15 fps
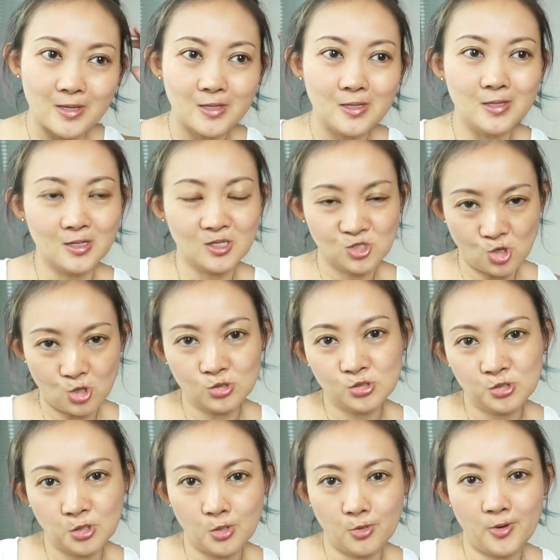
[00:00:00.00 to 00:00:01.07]
it is
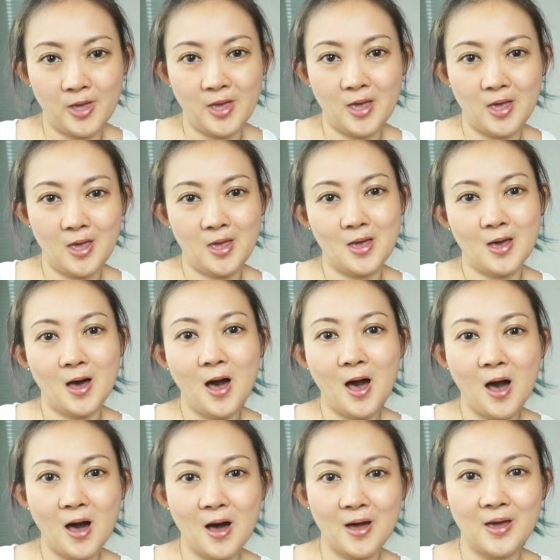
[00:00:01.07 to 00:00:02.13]
also a
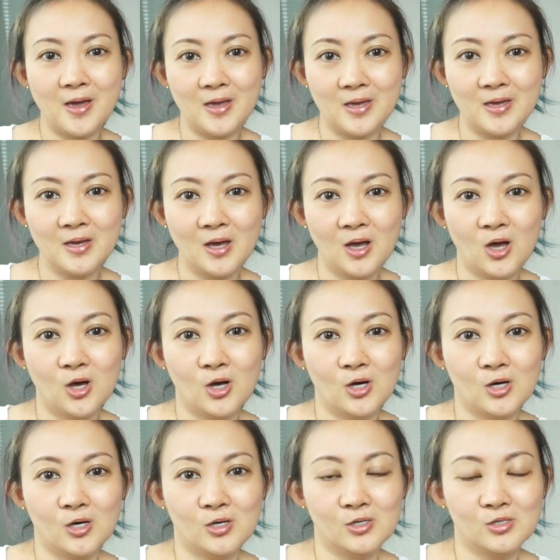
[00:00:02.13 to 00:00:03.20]
high
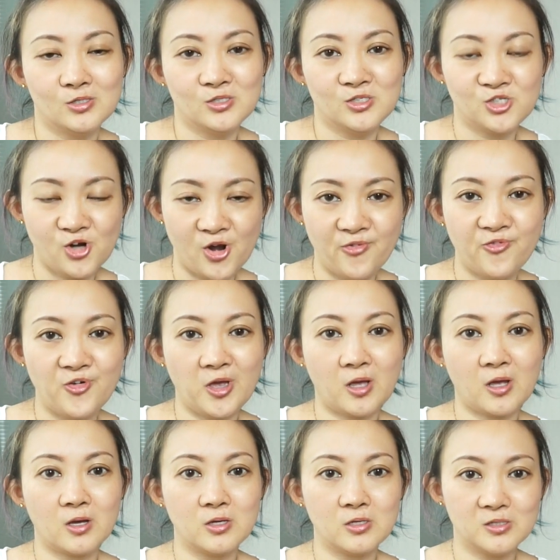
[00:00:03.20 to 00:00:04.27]
traffic
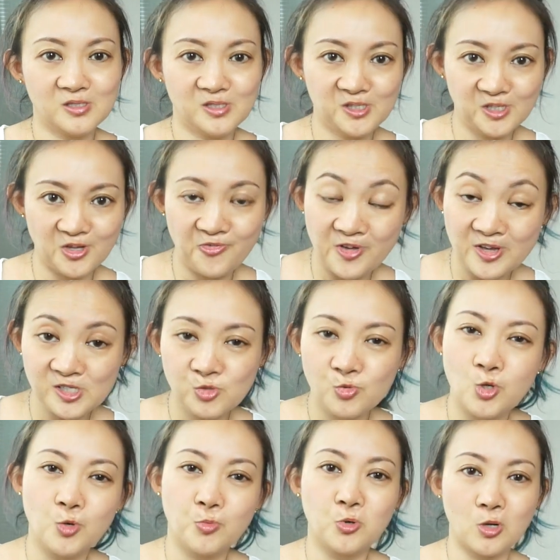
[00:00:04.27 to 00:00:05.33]
surface, so
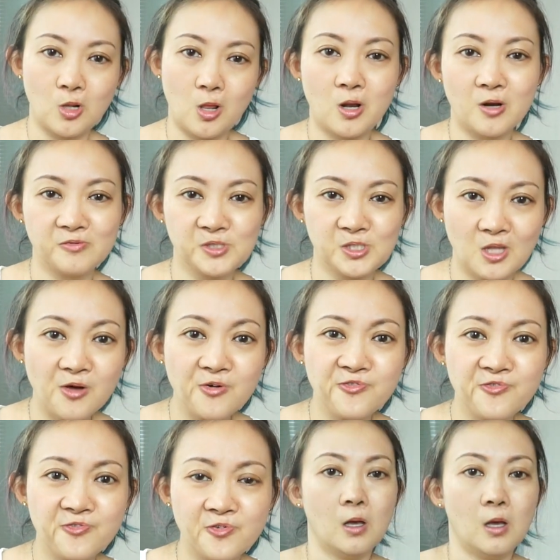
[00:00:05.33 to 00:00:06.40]
you put a lot of stuff,
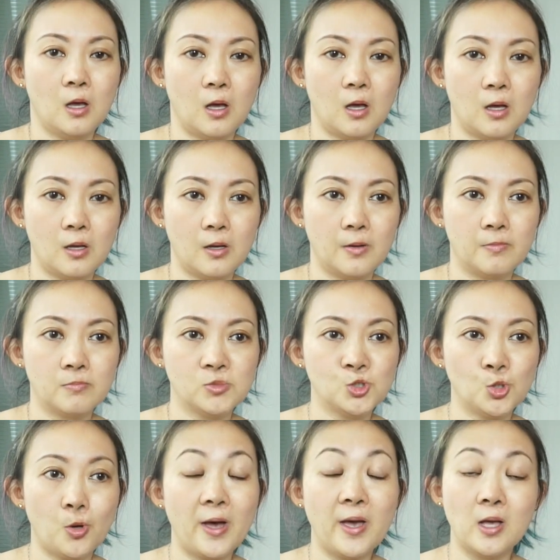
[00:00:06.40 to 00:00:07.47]

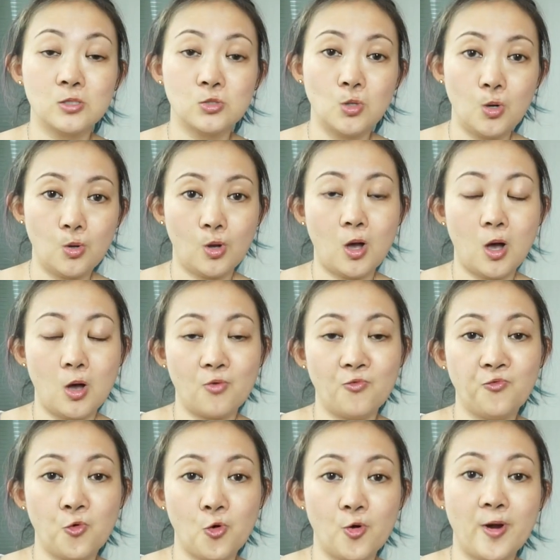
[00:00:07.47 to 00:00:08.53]
so I had to look
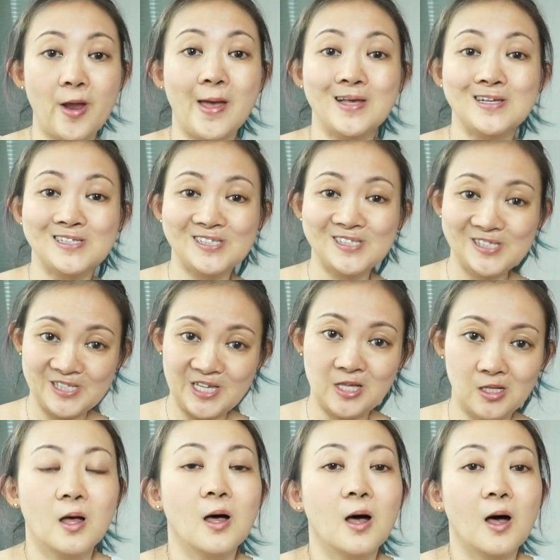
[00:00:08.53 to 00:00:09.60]
for
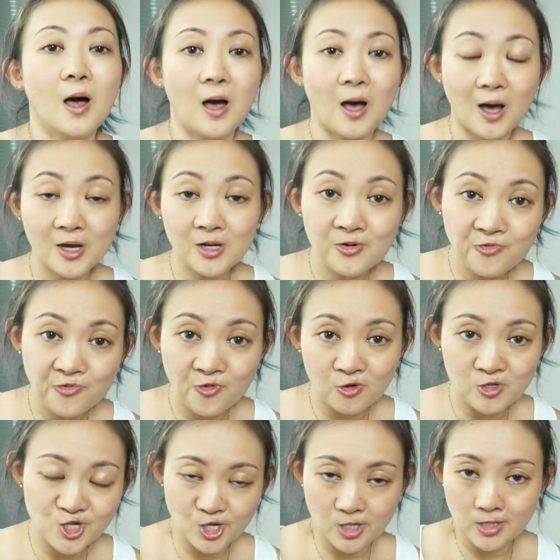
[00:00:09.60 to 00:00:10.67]
seal.
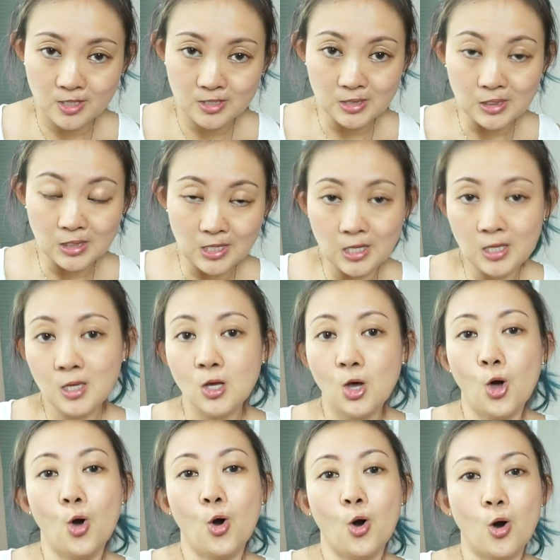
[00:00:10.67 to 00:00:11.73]
Unfortunately,
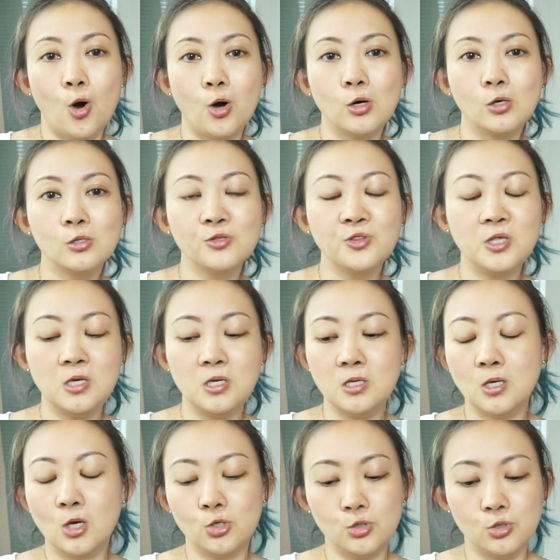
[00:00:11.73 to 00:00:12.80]
all the